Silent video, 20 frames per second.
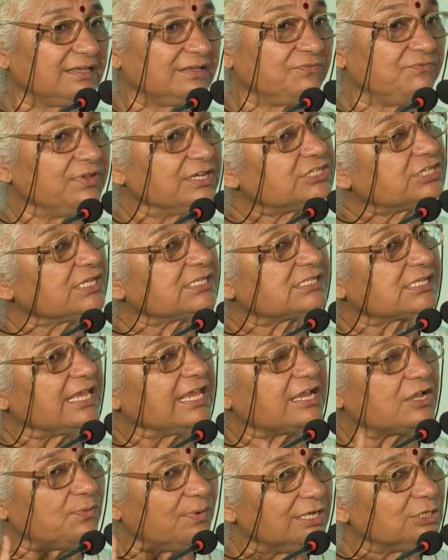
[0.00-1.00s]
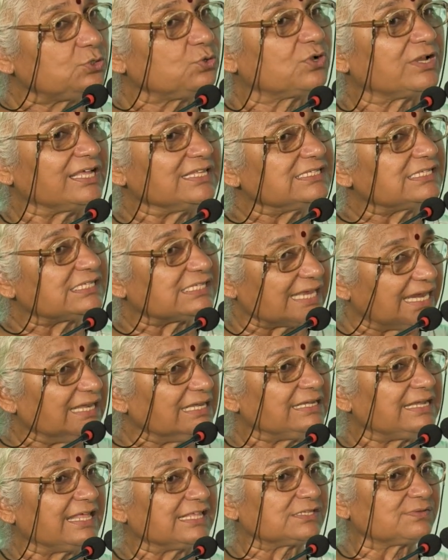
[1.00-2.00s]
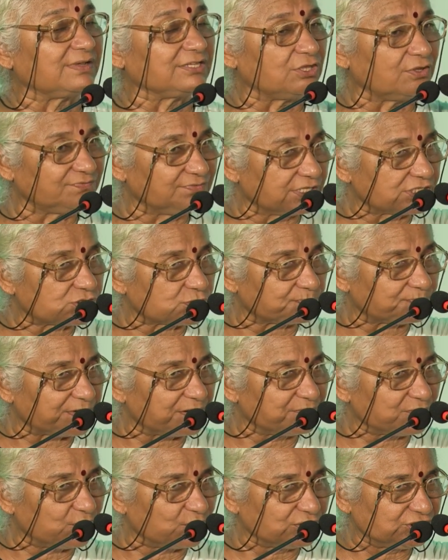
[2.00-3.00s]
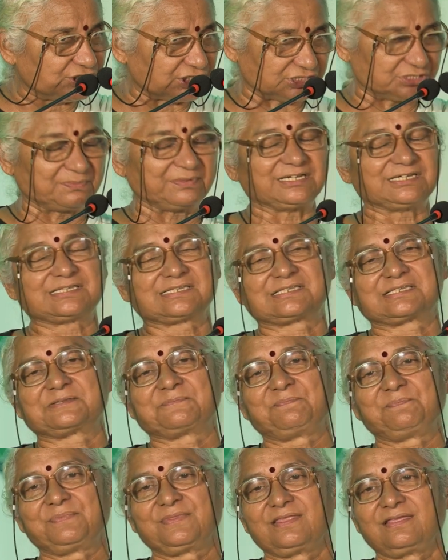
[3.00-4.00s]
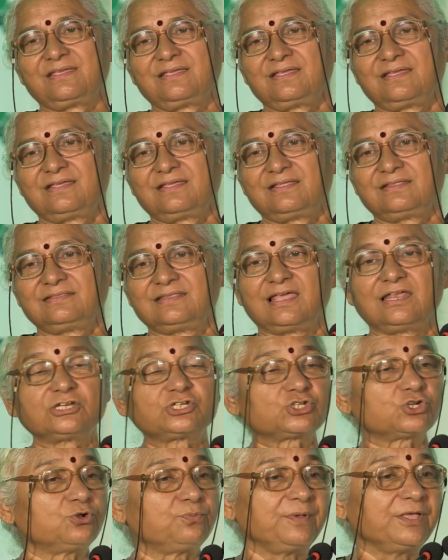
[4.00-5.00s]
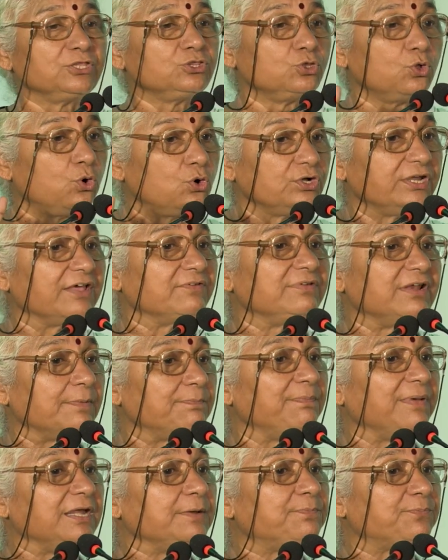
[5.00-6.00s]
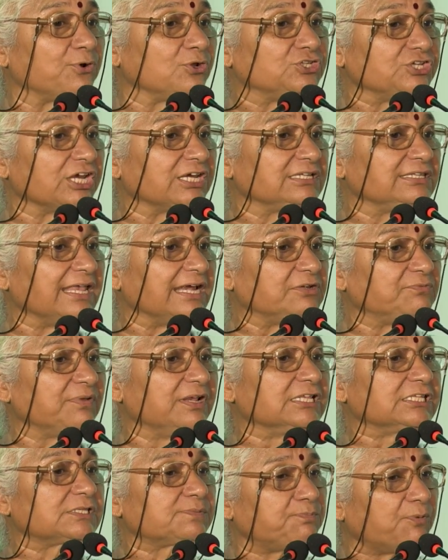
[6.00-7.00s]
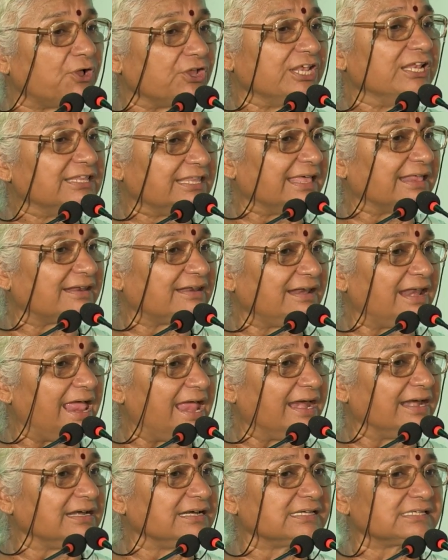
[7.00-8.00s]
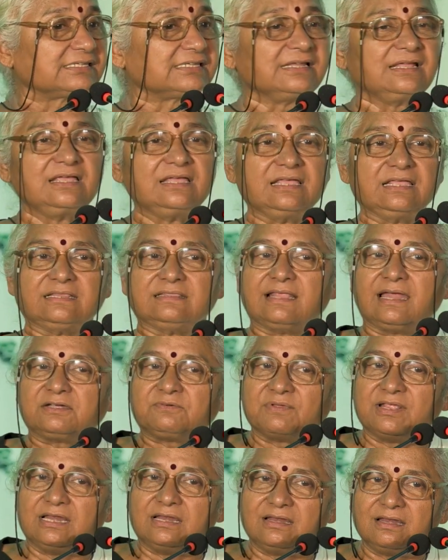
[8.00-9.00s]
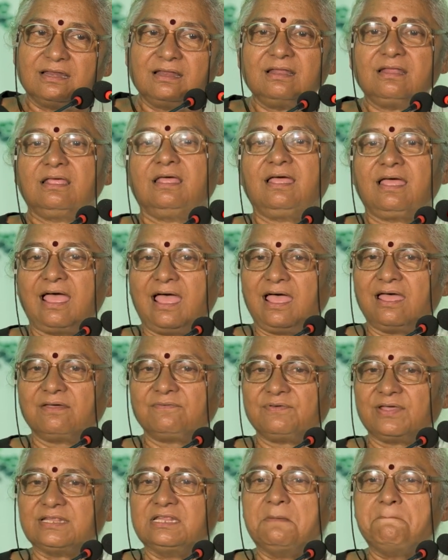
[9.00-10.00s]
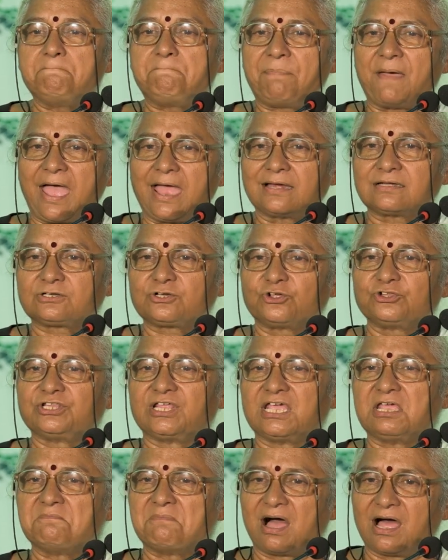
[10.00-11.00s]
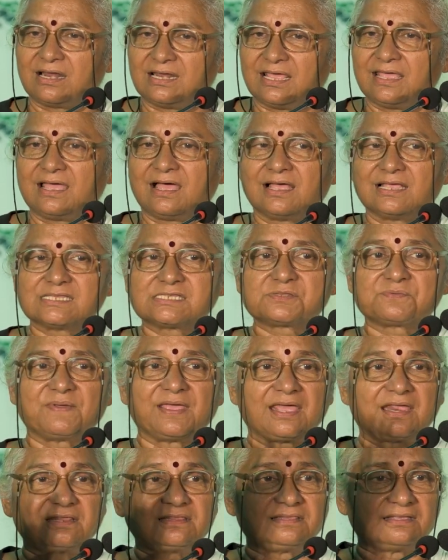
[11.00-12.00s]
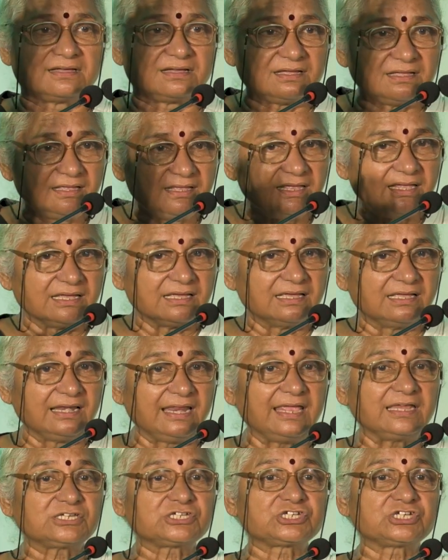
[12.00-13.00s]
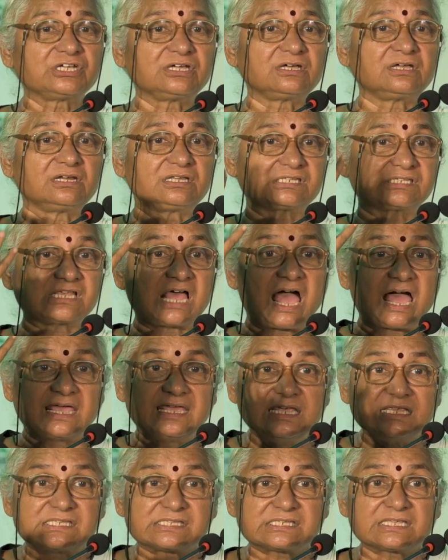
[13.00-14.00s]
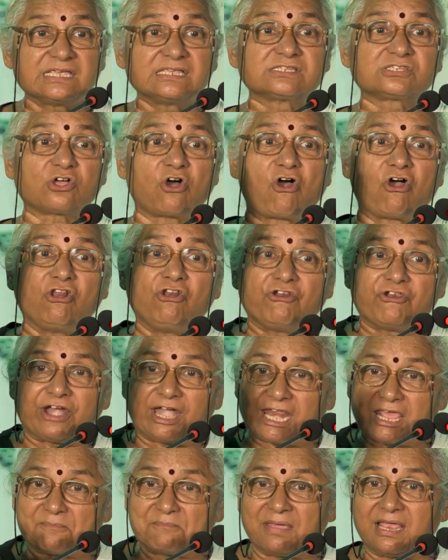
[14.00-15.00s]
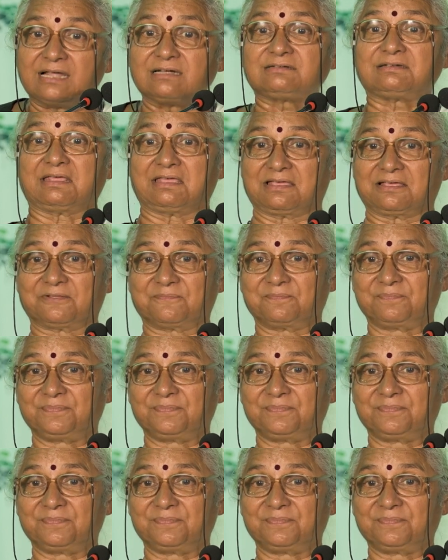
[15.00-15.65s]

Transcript: which is equal to consent as one of the Supreme Court judgments. There should be no development project that will spoil their lands, that will have an impact on the Himalayas where the glaciers, ice is already melting.